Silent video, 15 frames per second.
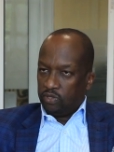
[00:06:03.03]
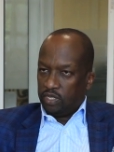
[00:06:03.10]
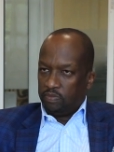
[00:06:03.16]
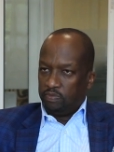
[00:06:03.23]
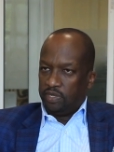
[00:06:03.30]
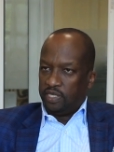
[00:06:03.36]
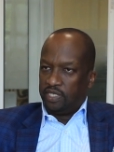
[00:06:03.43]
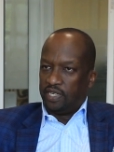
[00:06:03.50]
to
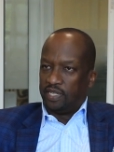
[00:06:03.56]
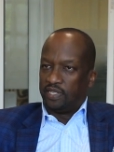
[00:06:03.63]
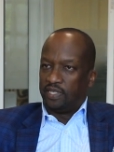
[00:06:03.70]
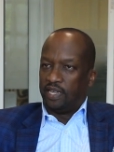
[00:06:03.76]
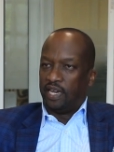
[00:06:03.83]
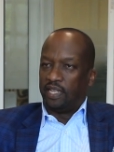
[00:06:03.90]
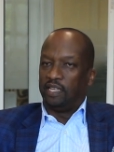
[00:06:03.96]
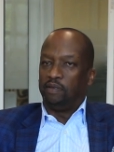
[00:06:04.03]
them is that
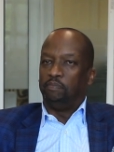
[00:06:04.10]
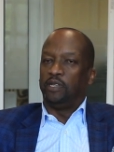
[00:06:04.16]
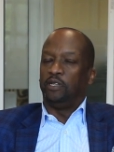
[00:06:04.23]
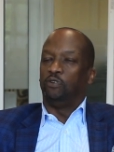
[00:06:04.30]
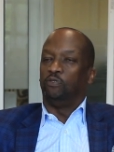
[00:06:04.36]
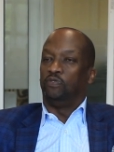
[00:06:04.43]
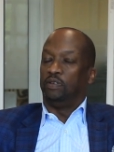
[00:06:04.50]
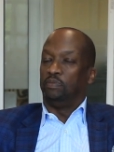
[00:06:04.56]
I think
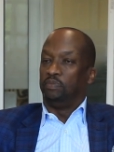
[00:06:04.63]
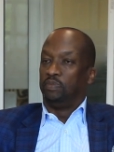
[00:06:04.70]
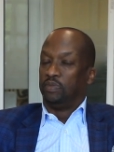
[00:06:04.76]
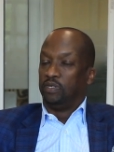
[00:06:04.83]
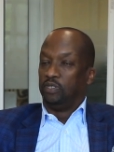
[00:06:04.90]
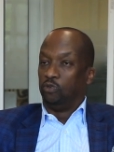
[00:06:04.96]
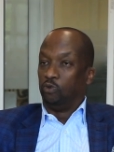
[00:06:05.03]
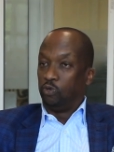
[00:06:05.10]
many of them
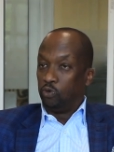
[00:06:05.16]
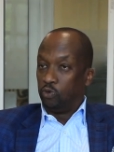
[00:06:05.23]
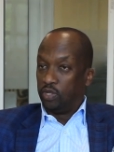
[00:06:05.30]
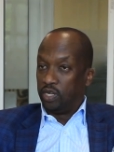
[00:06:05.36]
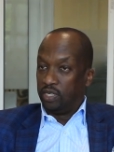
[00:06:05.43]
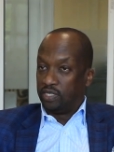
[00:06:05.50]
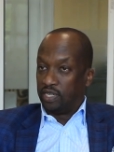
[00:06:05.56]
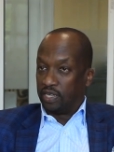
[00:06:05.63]
don't know
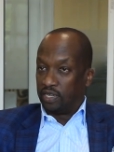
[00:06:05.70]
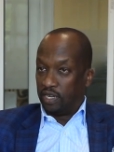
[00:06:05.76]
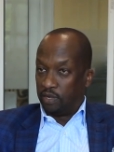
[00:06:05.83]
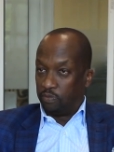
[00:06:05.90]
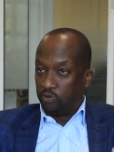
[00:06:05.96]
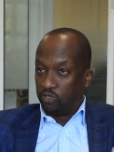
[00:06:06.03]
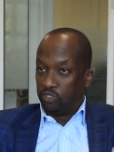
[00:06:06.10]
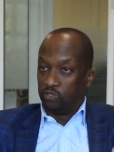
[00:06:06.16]
that it's actually
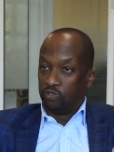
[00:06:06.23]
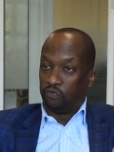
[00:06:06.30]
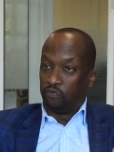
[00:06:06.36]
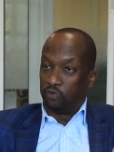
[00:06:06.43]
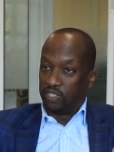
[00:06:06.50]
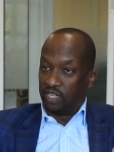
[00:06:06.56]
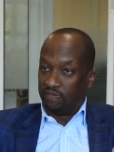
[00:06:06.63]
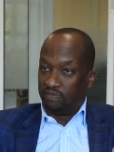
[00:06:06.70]
a position
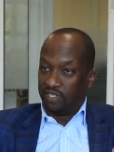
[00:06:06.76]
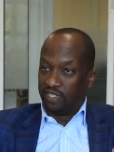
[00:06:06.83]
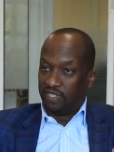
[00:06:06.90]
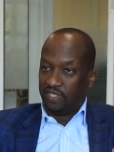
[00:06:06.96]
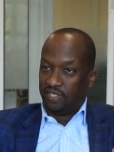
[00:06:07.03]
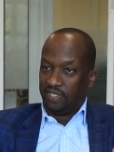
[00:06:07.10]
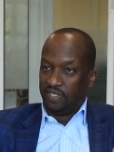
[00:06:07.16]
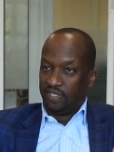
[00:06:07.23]
for service.
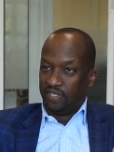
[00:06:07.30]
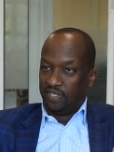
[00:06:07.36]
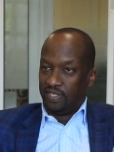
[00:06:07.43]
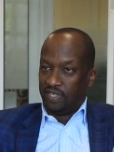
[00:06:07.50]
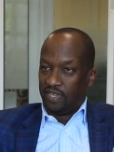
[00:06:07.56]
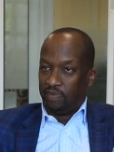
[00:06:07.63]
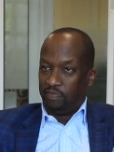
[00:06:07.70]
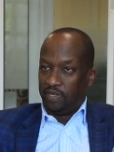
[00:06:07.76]
Mm
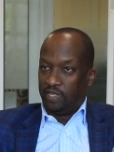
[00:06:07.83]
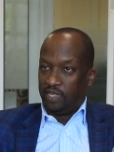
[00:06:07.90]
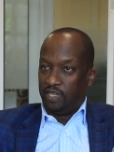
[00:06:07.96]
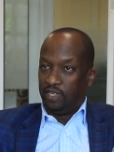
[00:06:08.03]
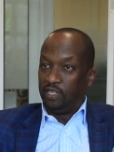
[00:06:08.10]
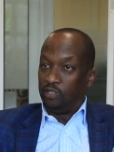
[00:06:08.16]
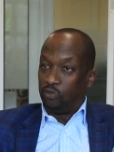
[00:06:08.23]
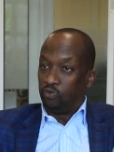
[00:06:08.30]
-hmm. I mean,
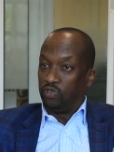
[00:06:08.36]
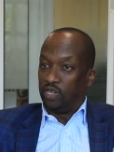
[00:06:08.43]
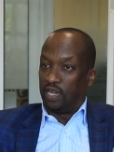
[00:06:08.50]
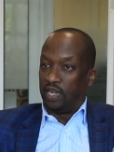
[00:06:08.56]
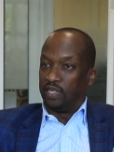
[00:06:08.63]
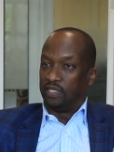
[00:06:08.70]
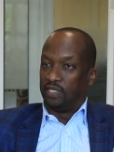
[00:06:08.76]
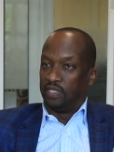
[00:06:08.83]
they need to
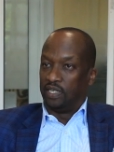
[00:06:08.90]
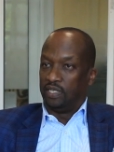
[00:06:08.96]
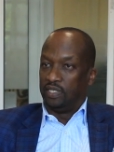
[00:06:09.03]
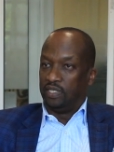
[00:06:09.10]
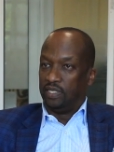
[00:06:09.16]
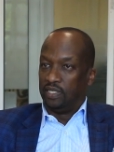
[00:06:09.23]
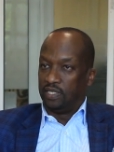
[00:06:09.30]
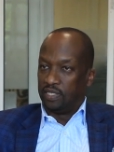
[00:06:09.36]
realize that
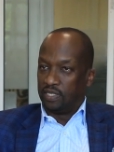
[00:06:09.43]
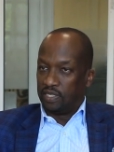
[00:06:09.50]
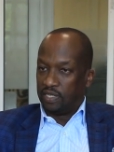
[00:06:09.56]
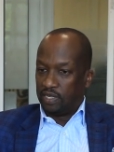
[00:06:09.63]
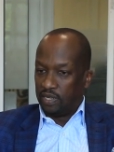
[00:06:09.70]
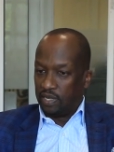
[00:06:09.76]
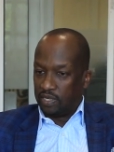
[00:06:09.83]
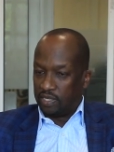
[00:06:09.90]
this is
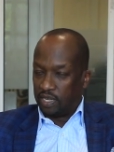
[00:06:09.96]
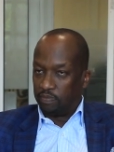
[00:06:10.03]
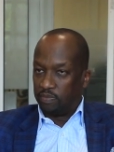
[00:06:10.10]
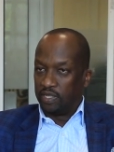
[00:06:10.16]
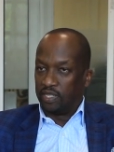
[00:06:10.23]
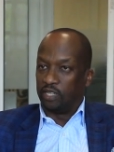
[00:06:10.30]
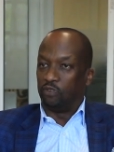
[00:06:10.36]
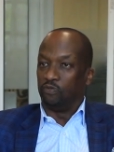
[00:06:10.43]

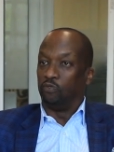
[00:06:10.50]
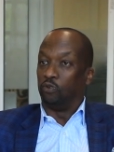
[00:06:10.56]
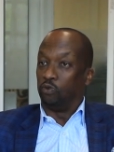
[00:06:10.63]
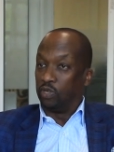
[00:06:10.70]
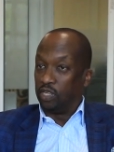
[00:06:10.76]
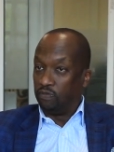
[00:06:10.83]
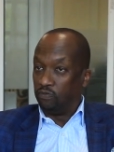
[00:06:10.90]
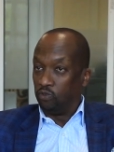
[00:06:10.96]
something that you've got
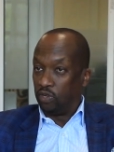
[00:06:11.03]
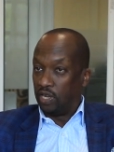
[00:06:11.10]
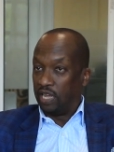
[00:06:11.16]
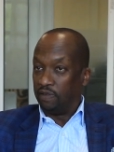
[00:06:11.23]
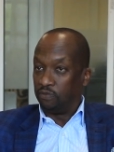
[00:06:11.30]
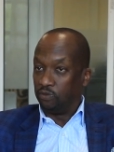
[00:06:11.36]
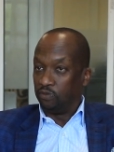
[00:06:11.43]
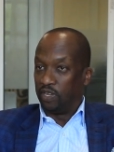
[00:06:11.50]
to give your
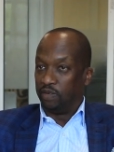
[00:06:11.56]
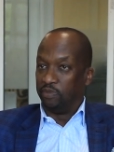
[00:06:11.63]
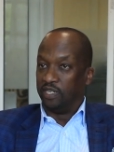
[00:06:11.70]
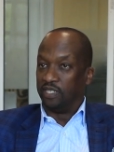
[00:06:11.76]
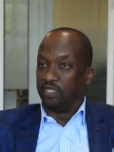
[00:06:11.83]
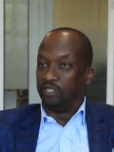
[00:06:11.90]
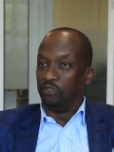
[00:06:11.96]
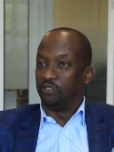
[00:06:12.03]
life to. I mean,
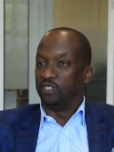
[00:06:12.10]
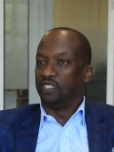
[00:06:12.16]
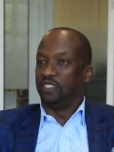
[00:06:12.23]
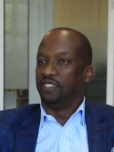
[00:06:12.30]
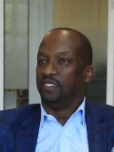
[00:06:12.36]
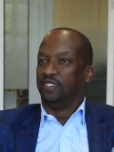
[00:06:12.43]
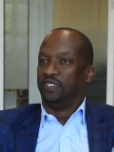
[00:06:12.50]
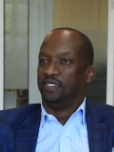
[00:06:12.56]
it's not
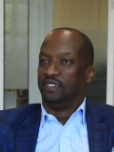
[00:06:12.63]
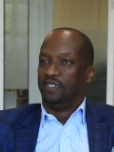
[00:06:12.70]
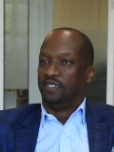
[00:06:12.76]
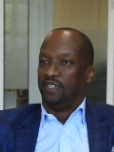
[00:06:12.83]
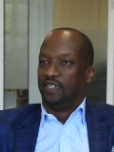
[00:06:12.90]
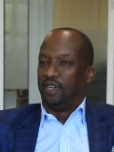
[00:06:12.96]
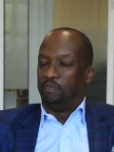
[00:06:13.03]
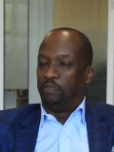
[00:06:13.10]

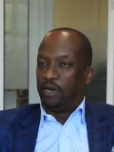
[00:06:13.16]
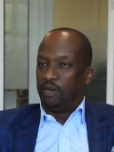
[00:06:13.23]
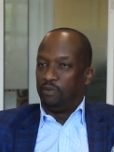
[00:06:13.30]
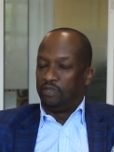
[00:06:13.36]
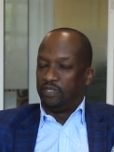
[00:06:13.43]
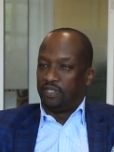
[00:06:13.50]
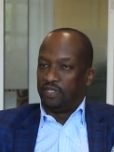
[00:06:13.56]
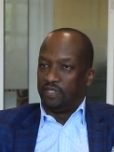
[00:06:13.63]

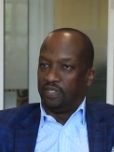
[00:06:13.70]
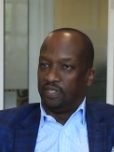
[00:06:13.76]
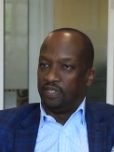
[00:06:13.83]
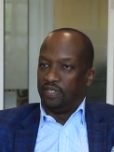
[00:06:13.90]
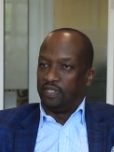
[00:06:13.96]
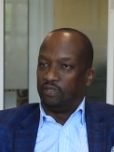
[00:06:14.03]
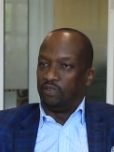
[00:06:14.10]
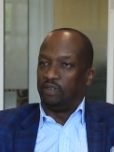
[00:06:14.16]
about
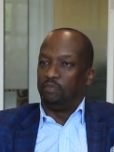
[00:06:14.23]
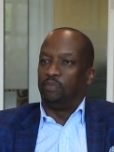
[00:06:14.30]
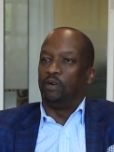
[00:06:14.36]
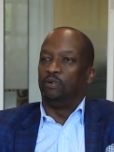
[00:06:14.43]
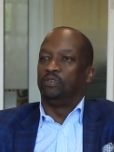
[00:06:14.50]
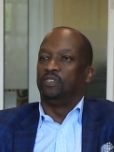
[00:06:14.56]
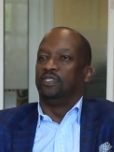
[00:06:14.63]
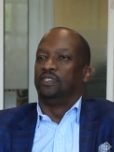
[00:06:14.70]
uh, it's not
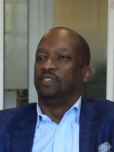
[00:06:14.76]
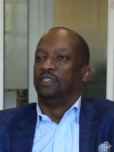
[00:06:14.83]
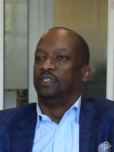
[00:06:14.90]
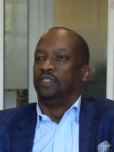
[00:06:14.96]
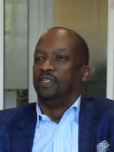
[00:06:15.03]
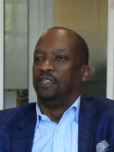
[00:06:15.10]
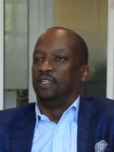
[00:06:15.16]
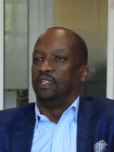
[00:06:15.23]
about
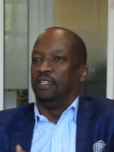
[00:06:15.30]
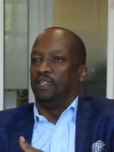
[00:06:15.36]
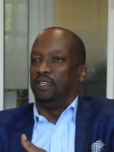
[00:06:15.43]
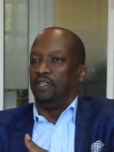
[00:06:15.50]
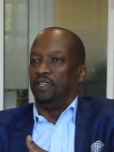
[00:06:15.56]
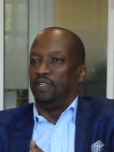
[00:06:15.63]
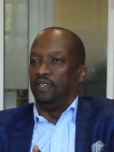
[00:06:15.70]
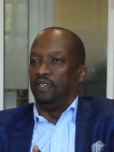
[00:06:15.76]
the